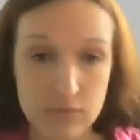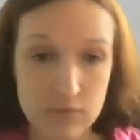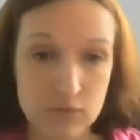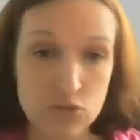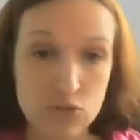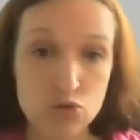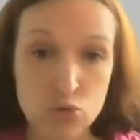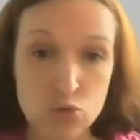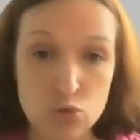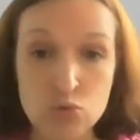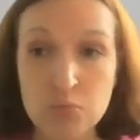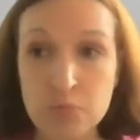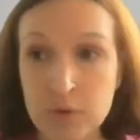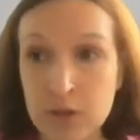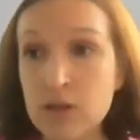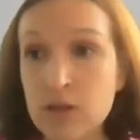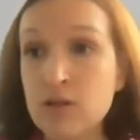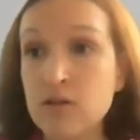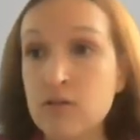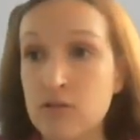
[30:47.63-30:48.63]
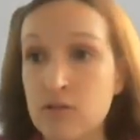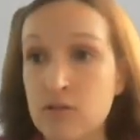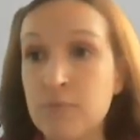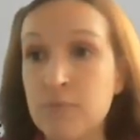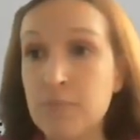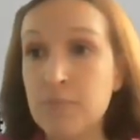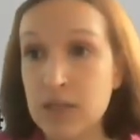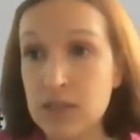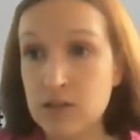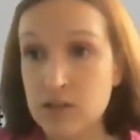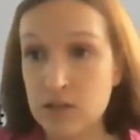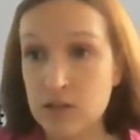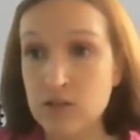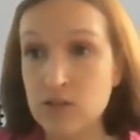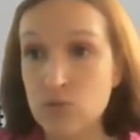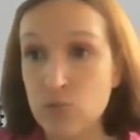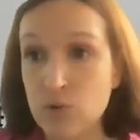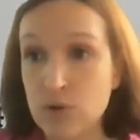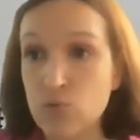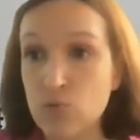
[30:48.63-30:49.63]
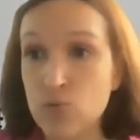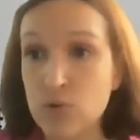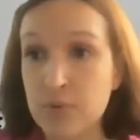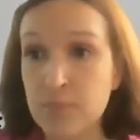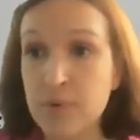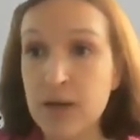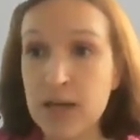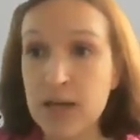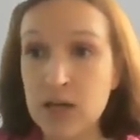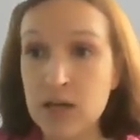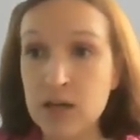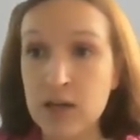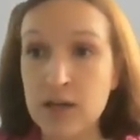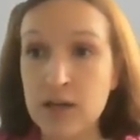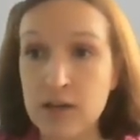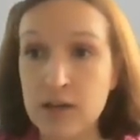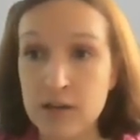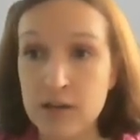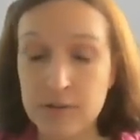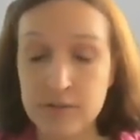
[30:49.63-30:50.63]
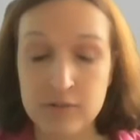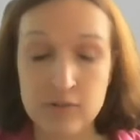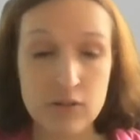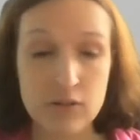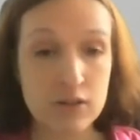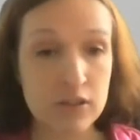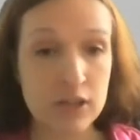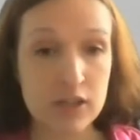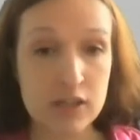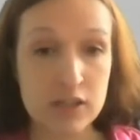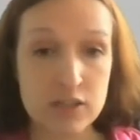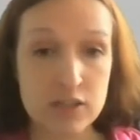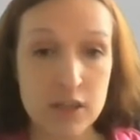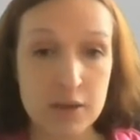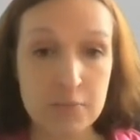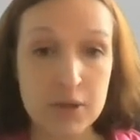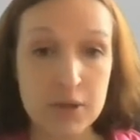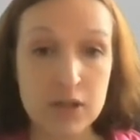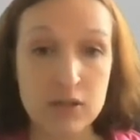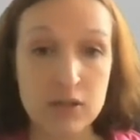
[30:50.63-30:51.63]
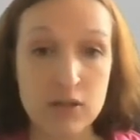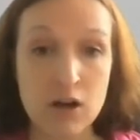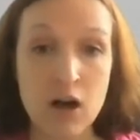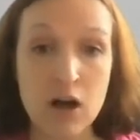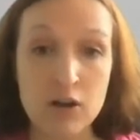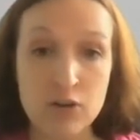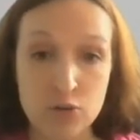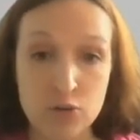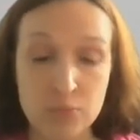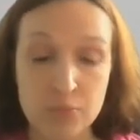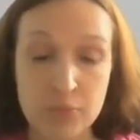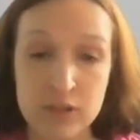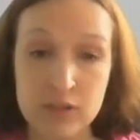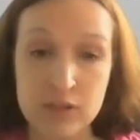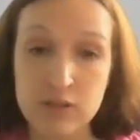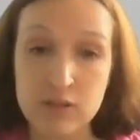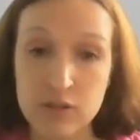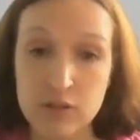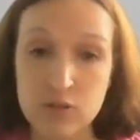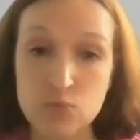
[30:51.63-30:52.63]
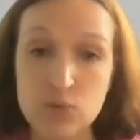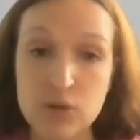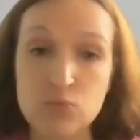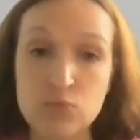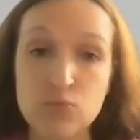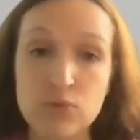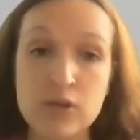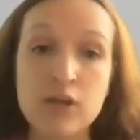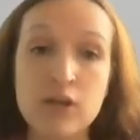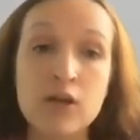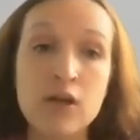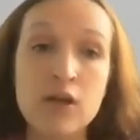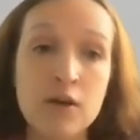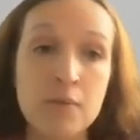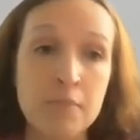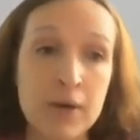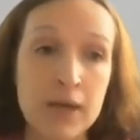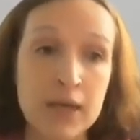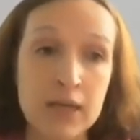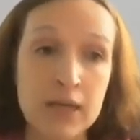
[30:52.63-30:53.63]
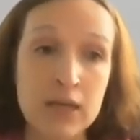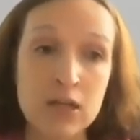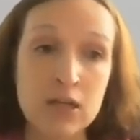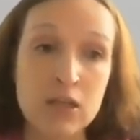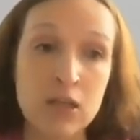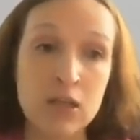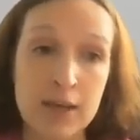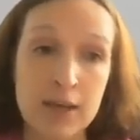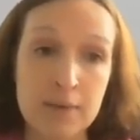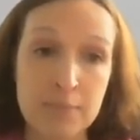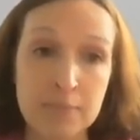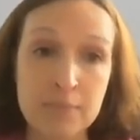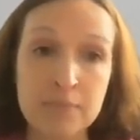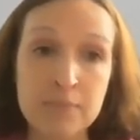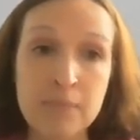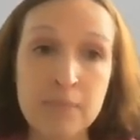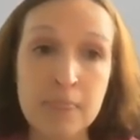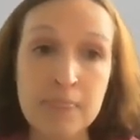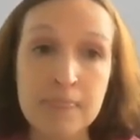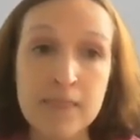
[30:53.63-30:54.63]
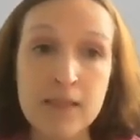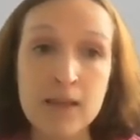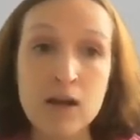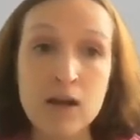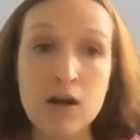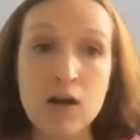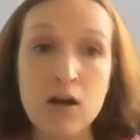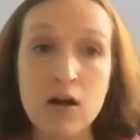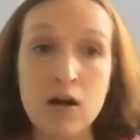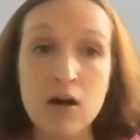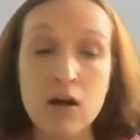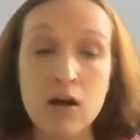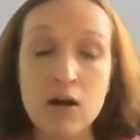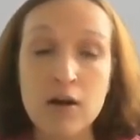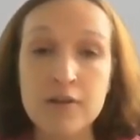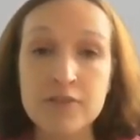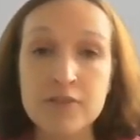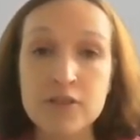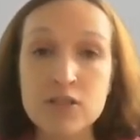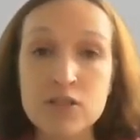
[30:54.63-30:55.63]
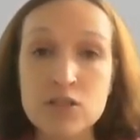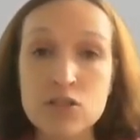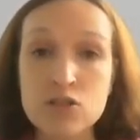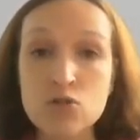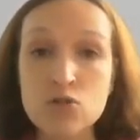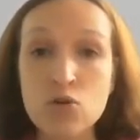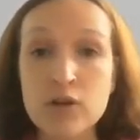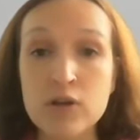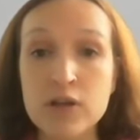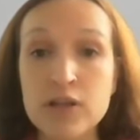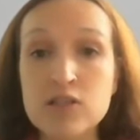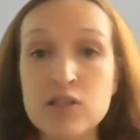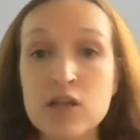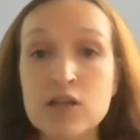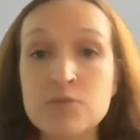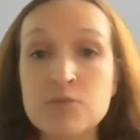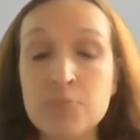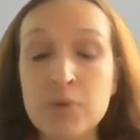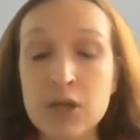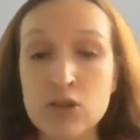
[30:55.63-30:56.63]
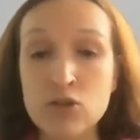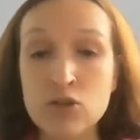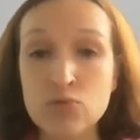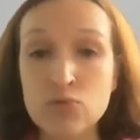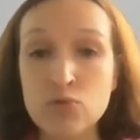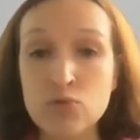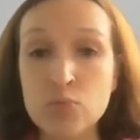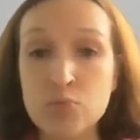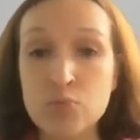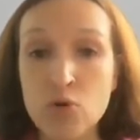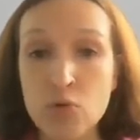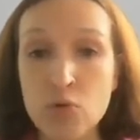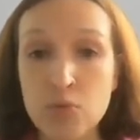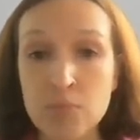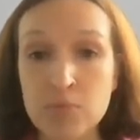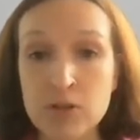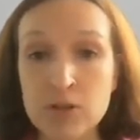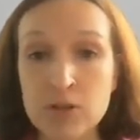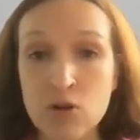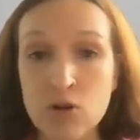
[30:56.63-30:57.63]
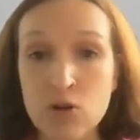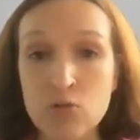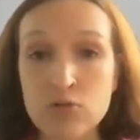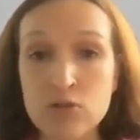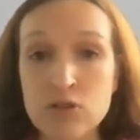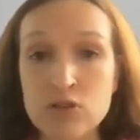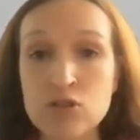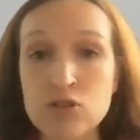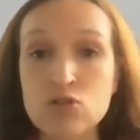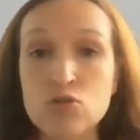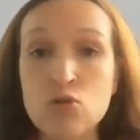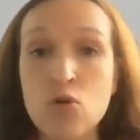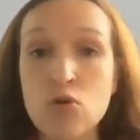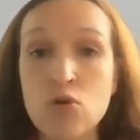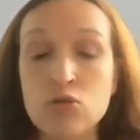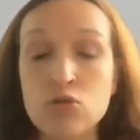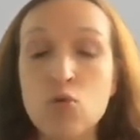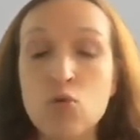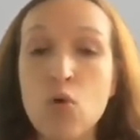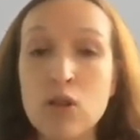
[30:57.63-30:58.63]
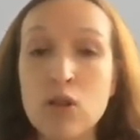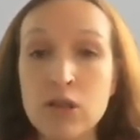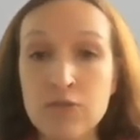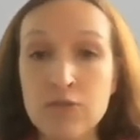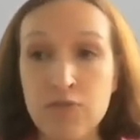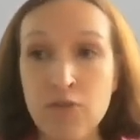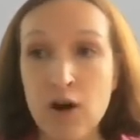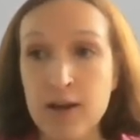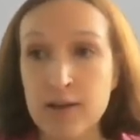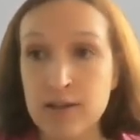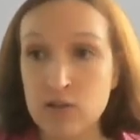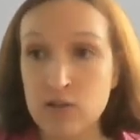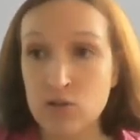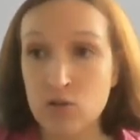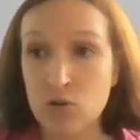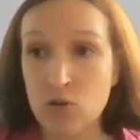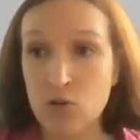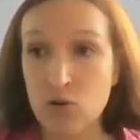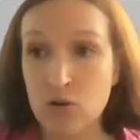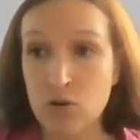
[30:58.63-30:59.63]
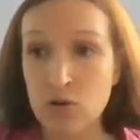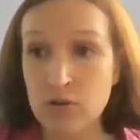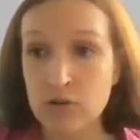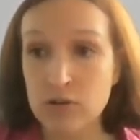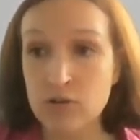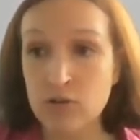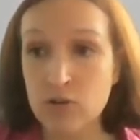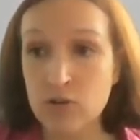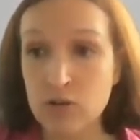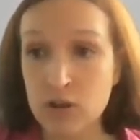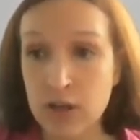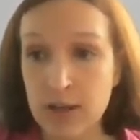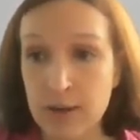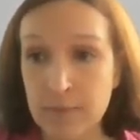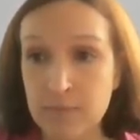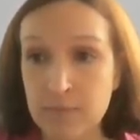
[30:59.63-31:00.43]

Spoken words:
should be omitted when we make an academic argument, when we make a claim. This is, as many of you probably know, this is called qualifying your claim.